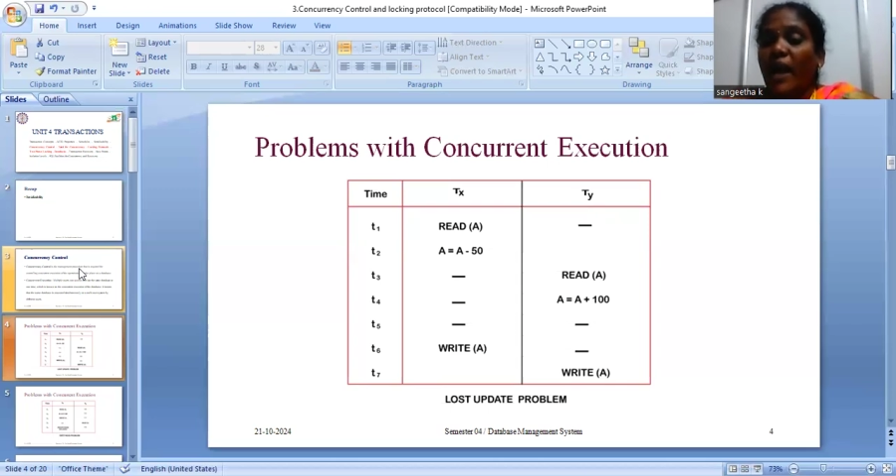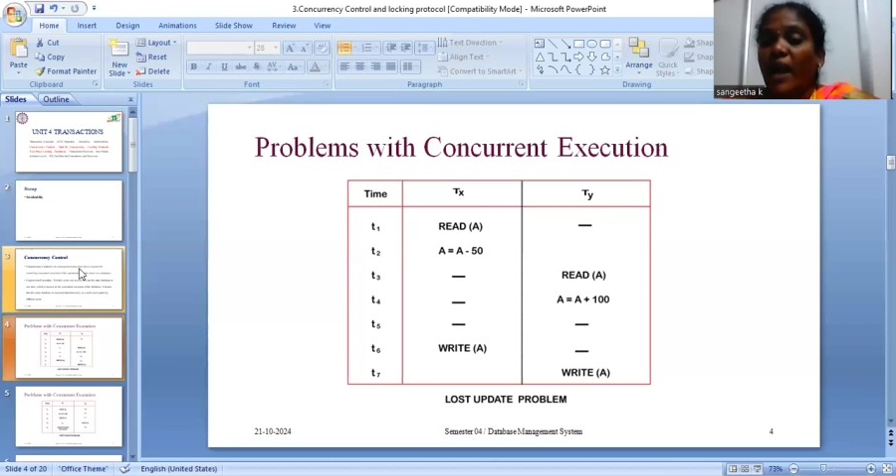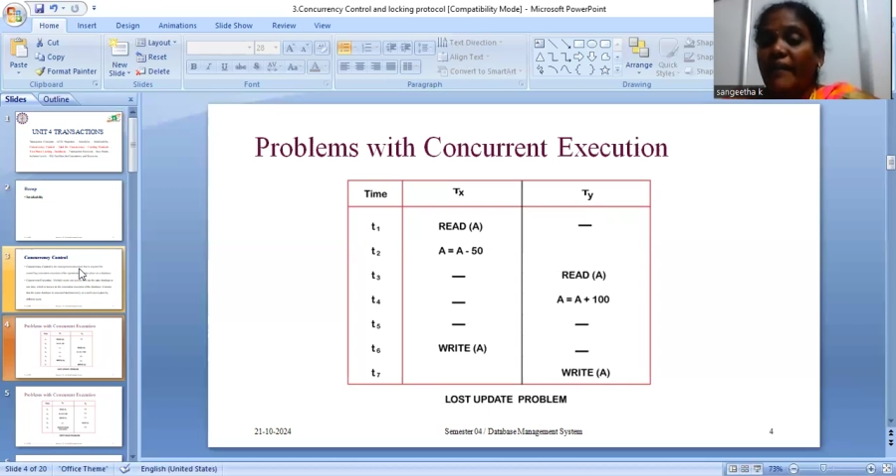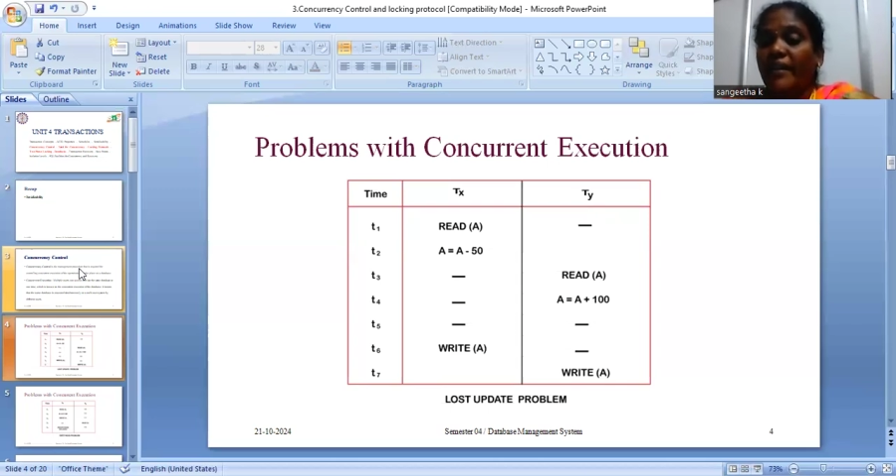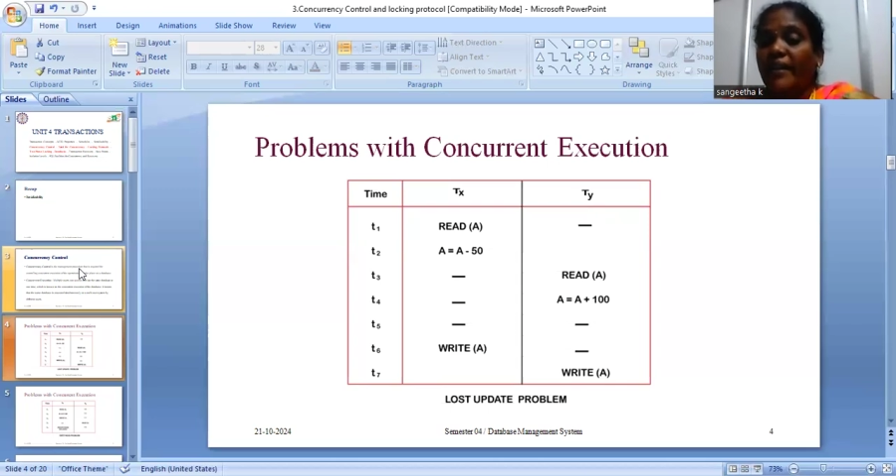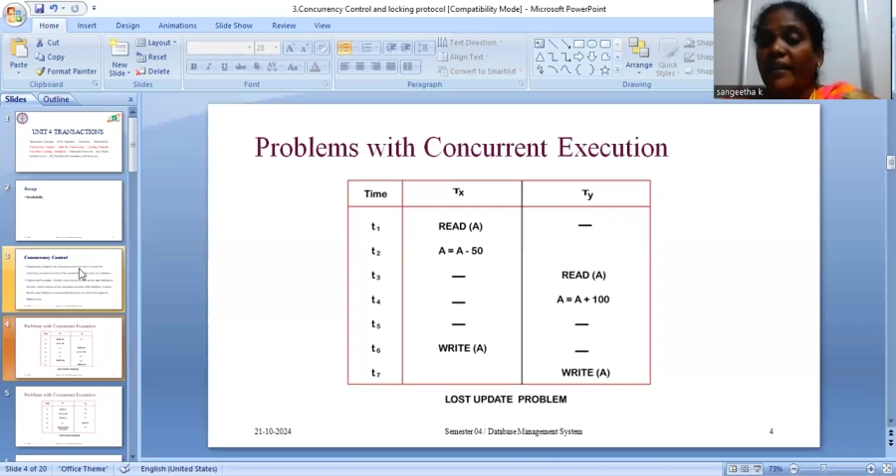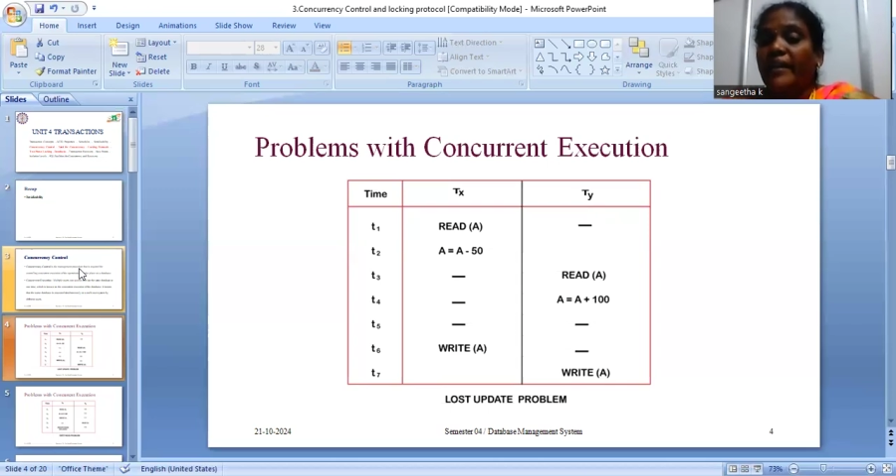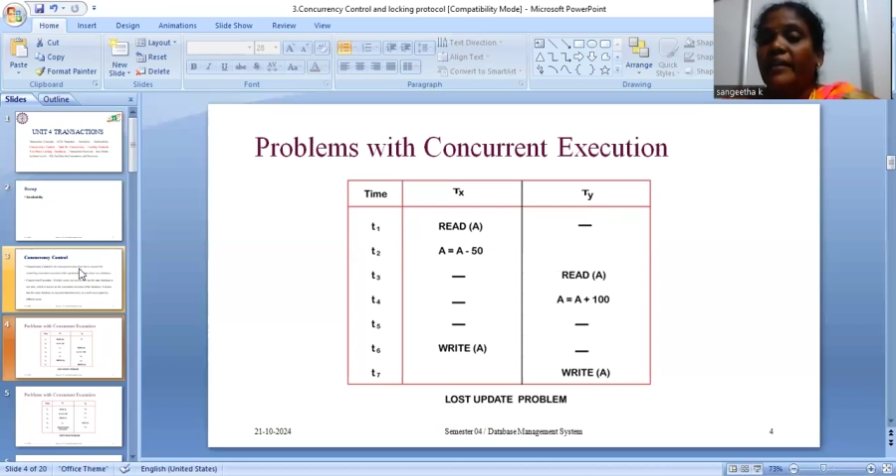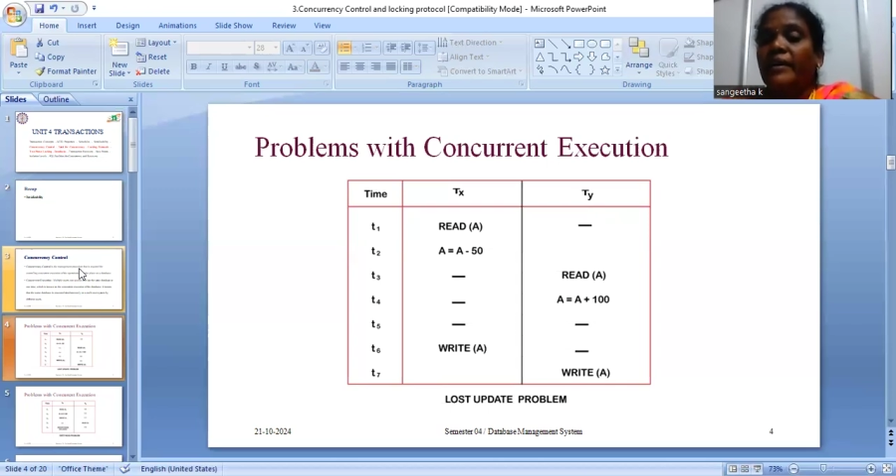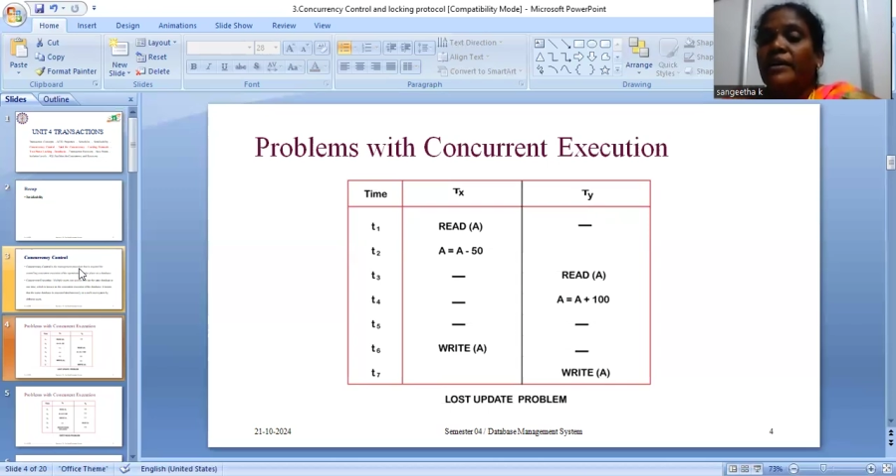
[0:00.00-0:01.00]

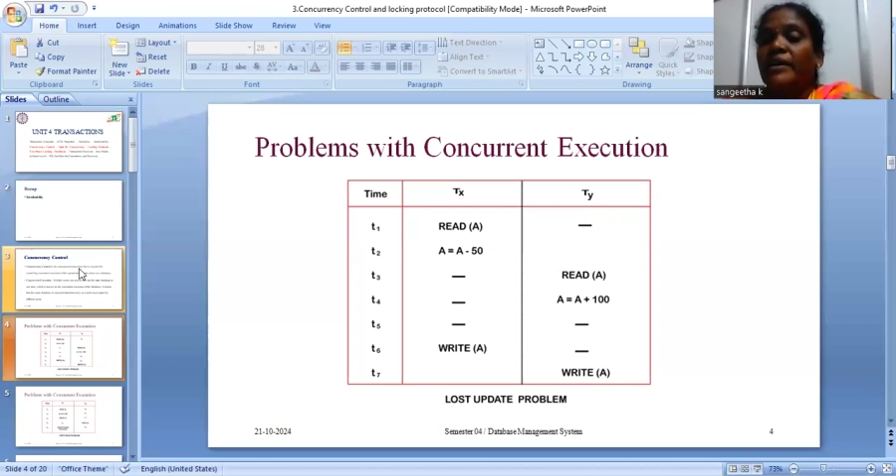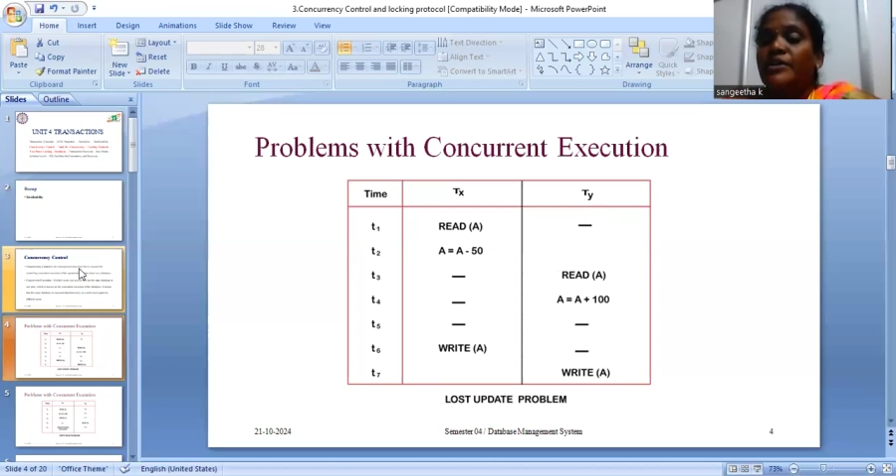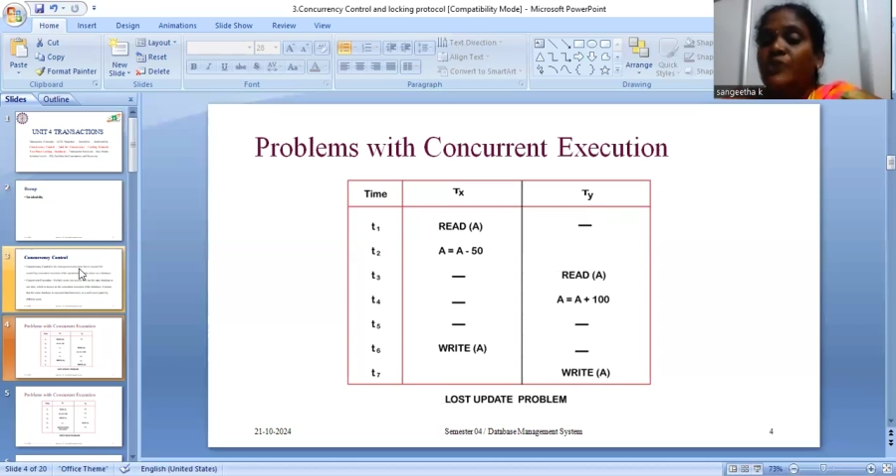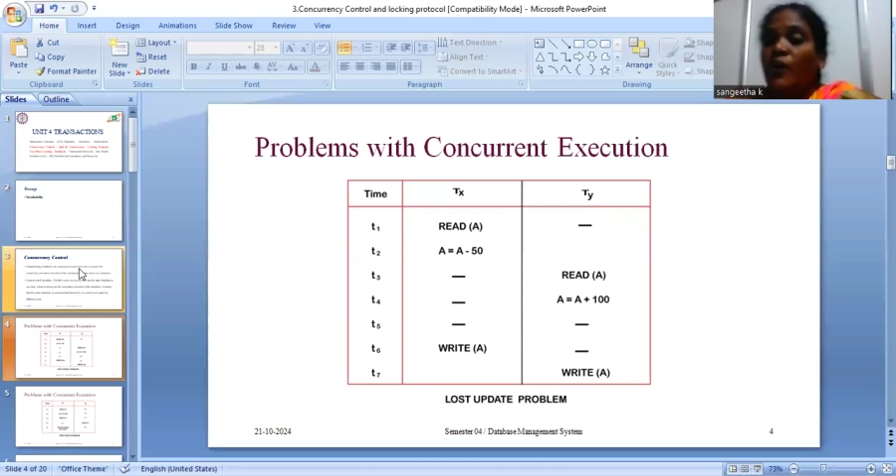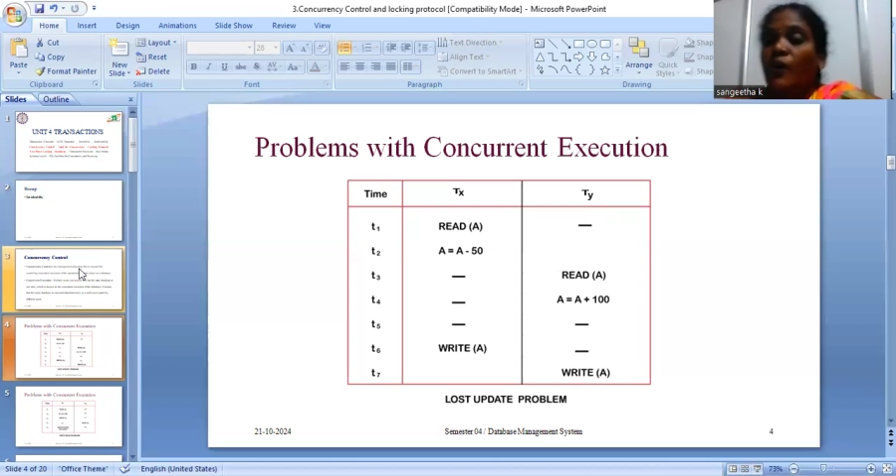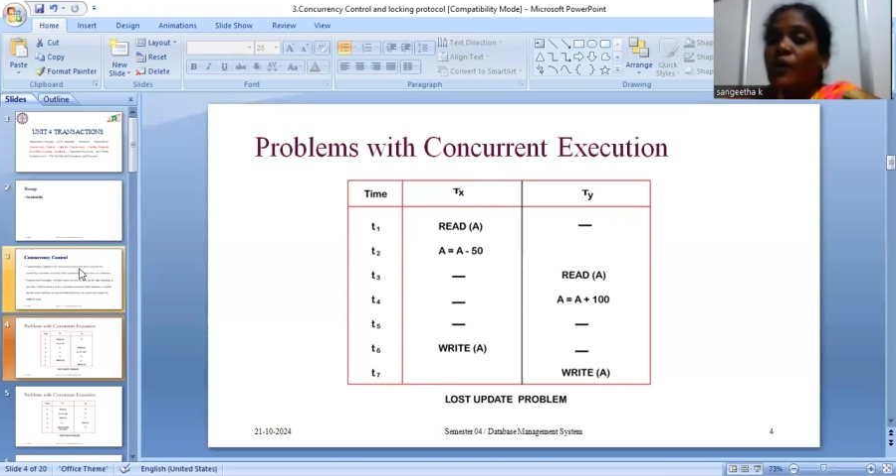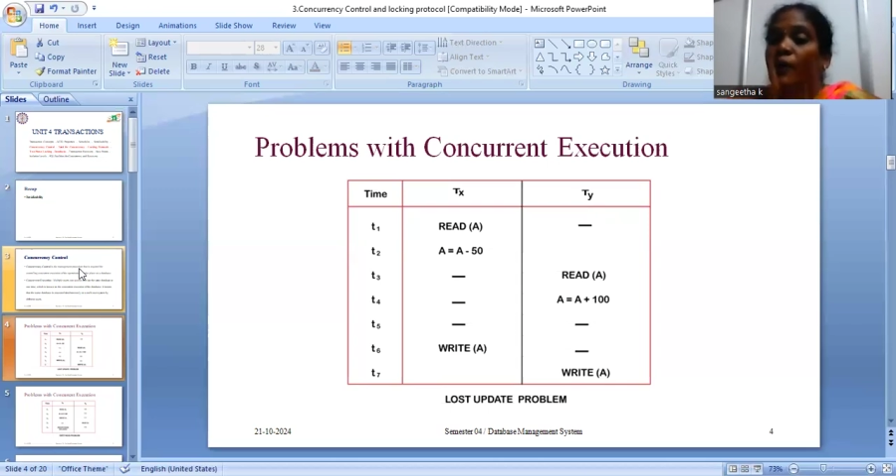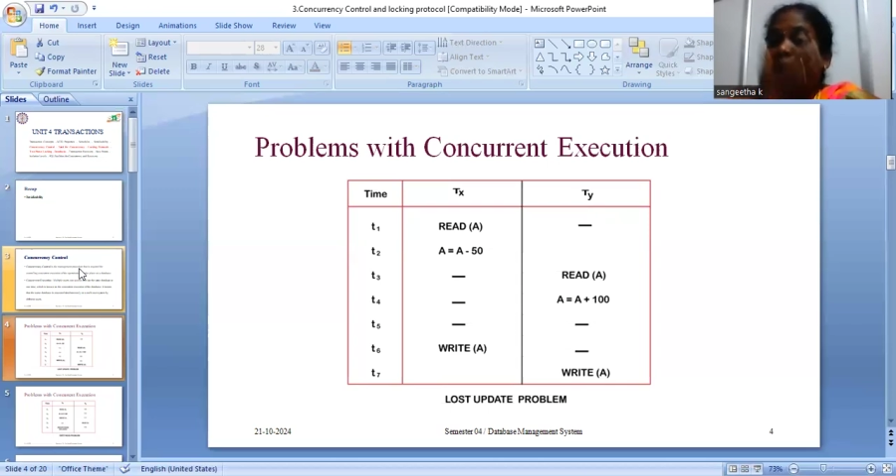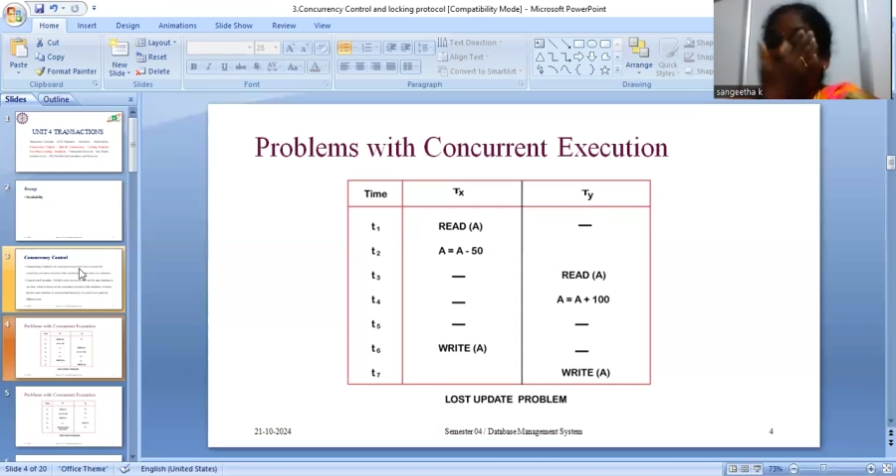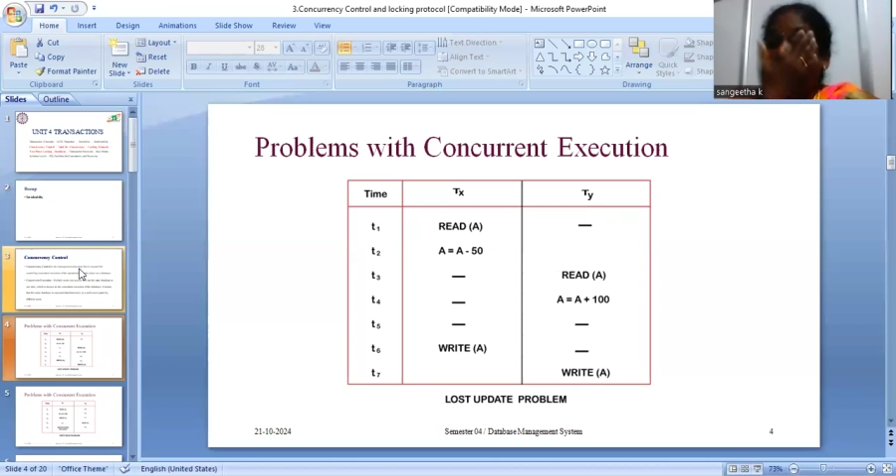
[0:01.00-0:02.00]
100, so
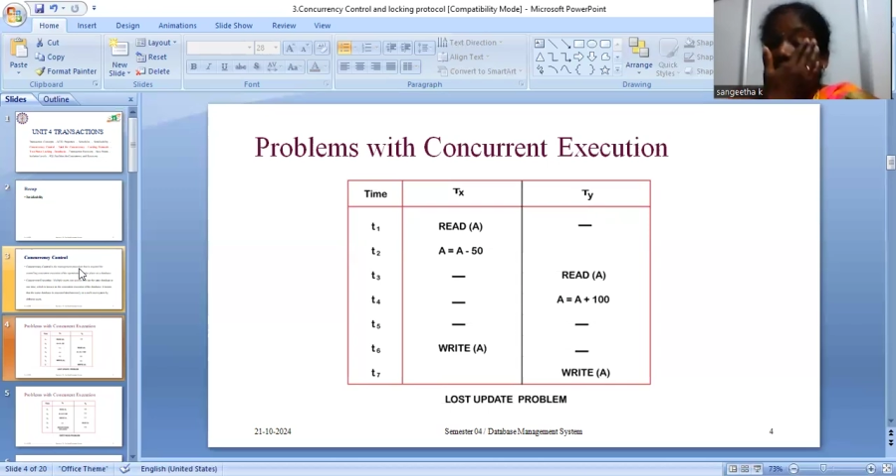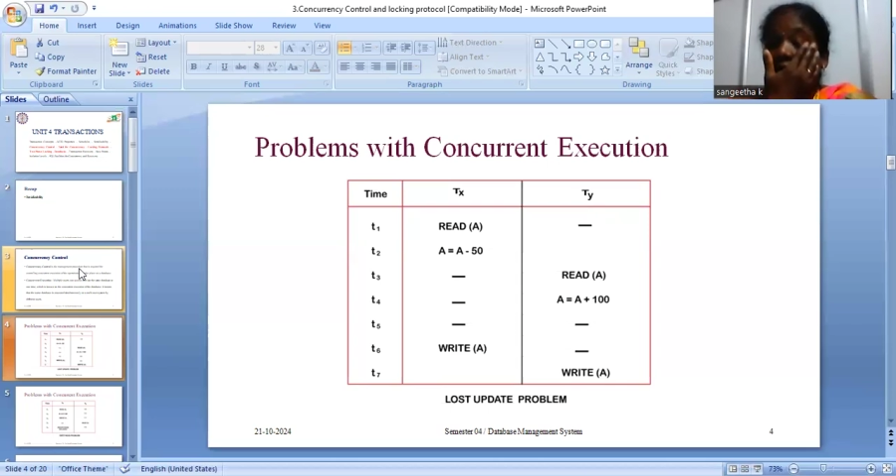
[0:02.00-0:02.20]
while